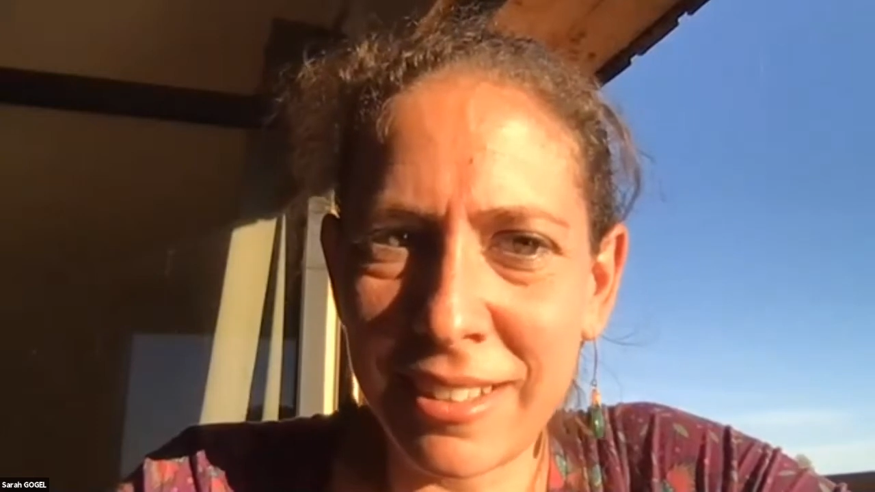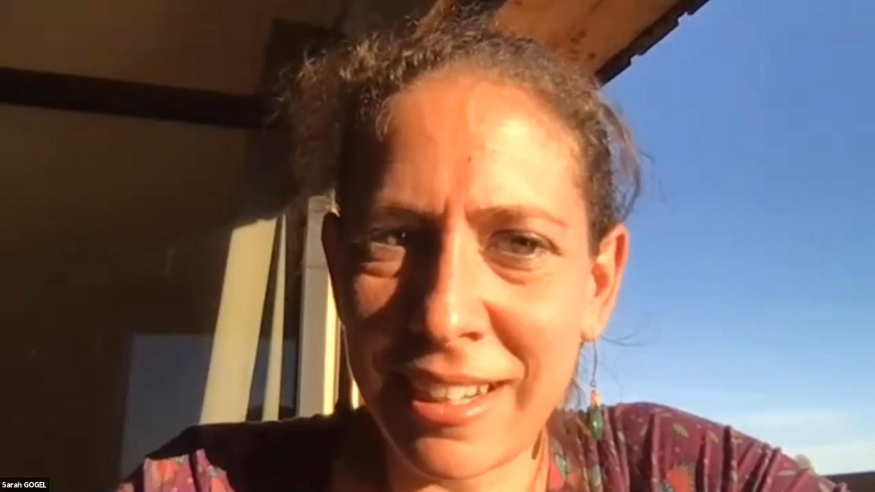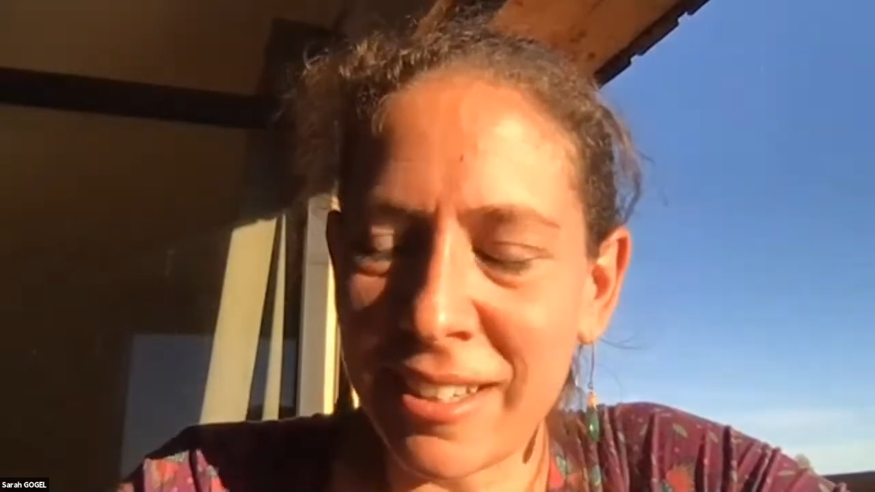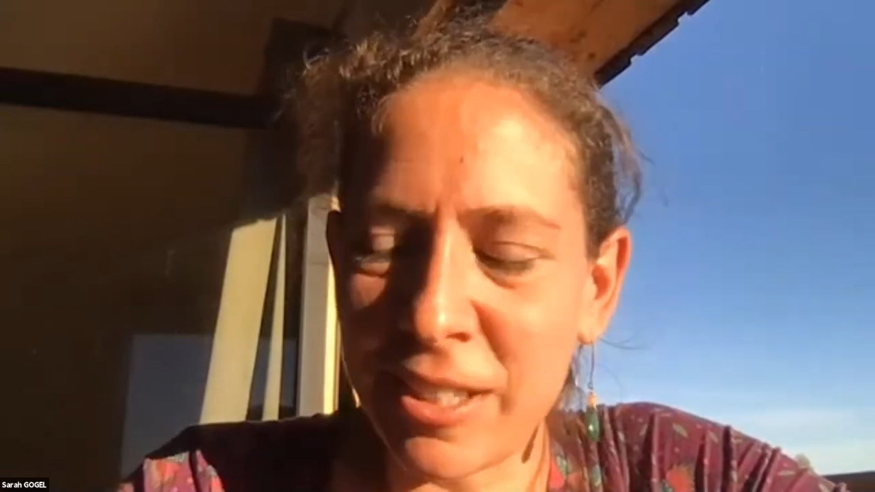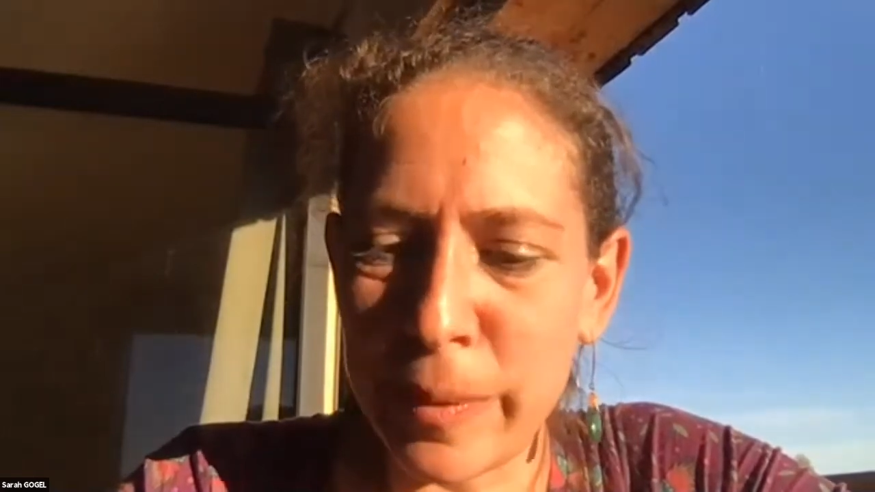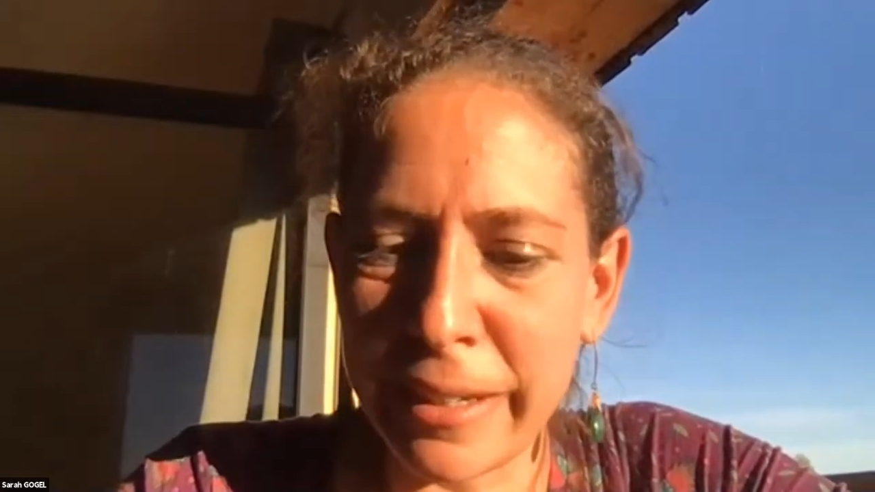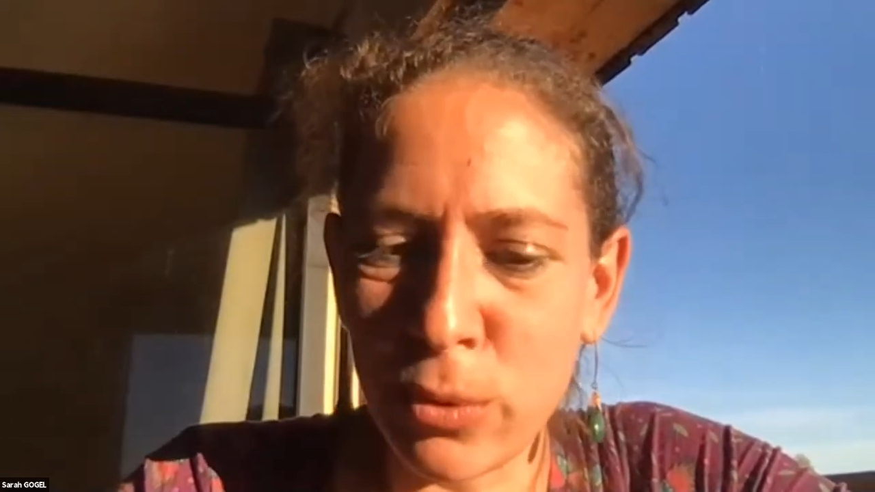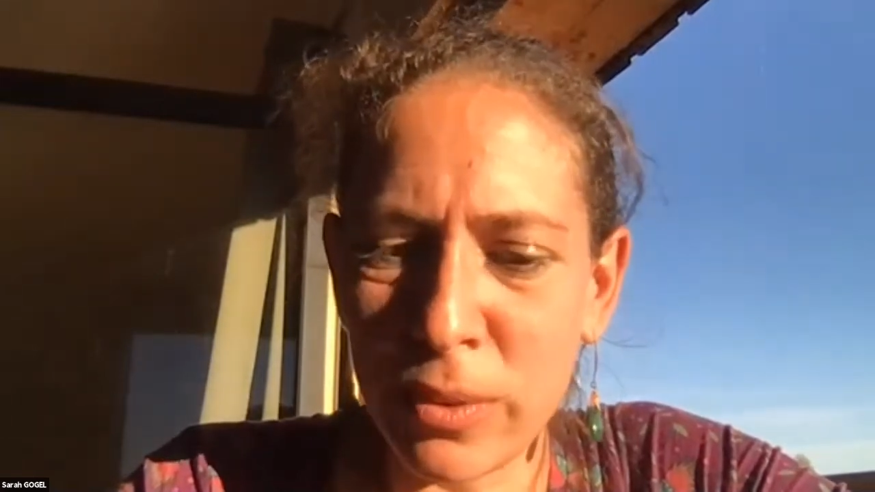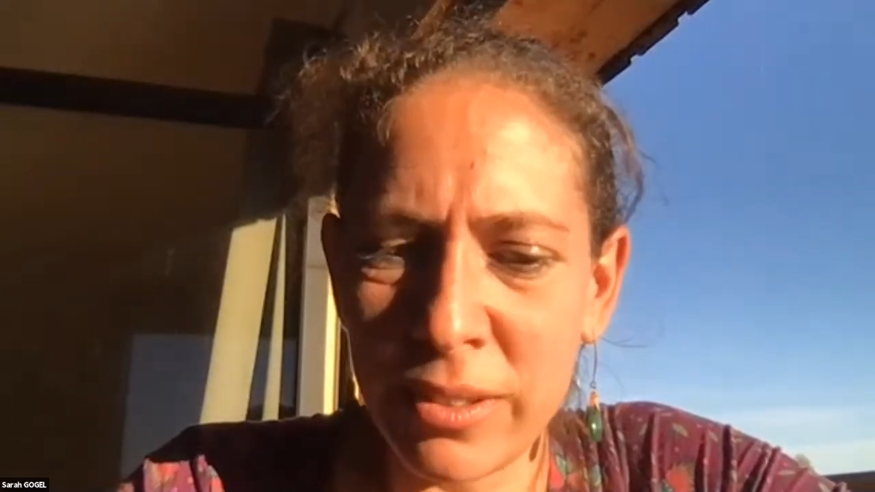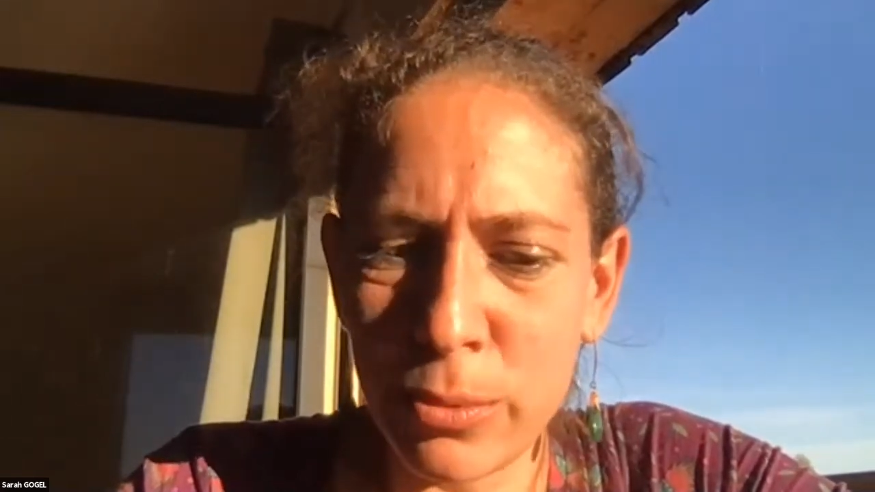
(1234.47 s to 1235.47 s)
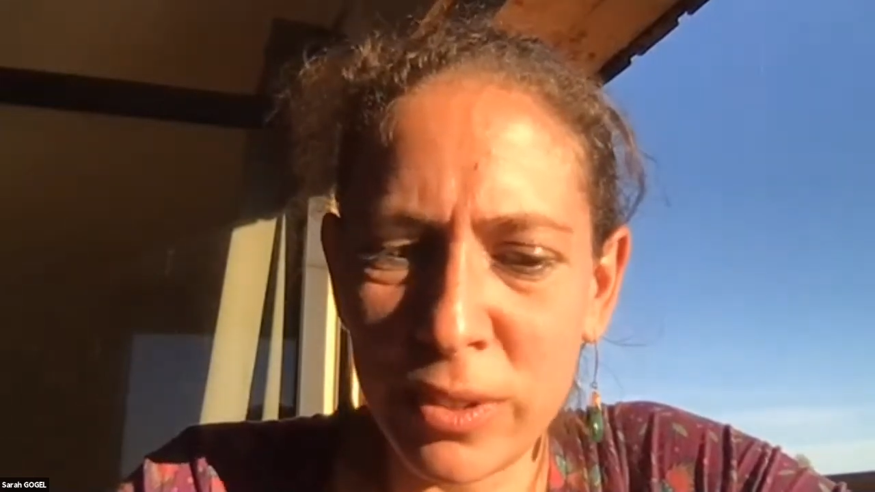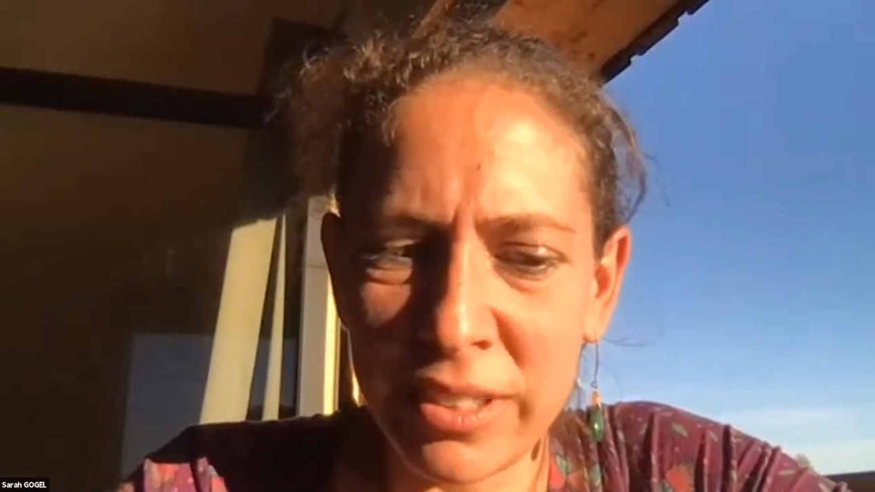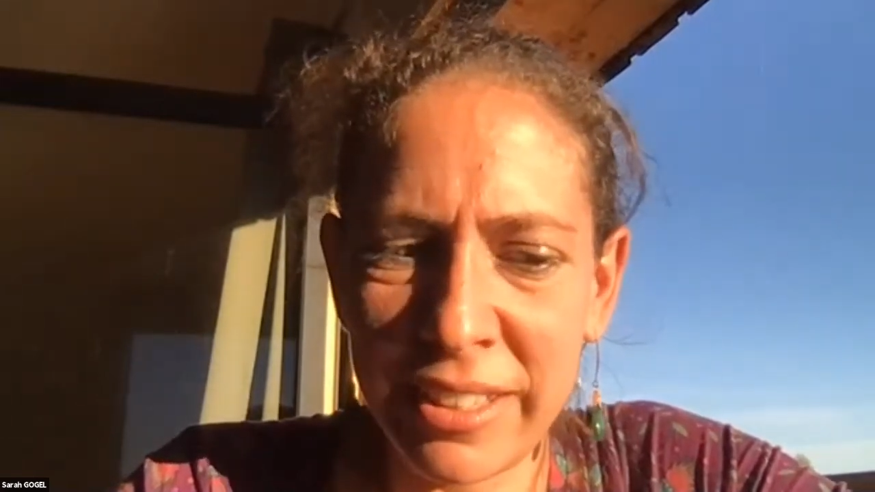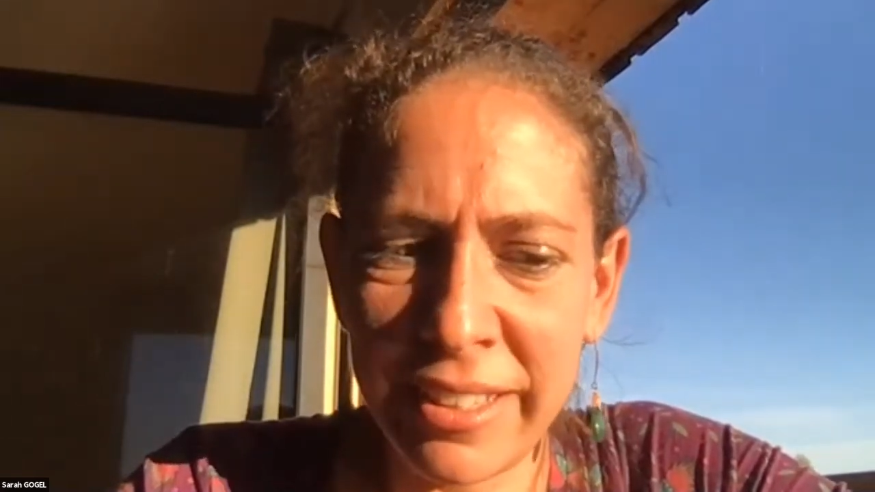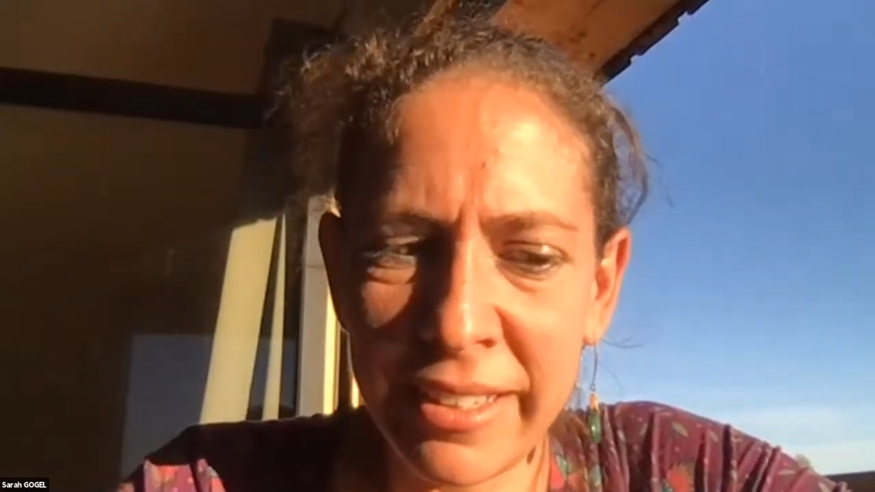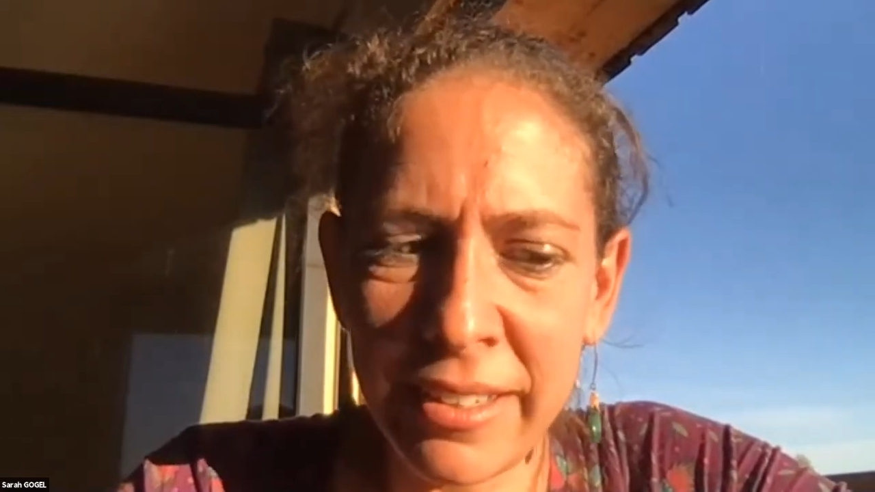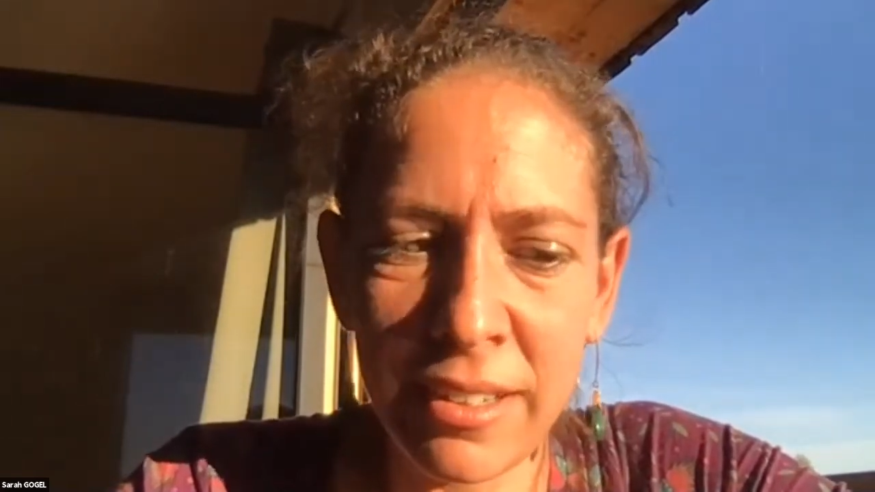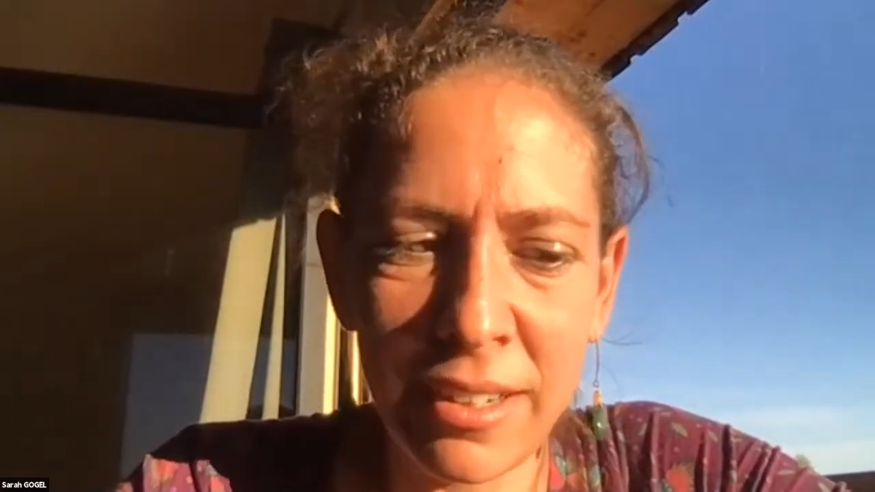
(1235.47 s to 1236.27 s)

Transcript: aspect was key,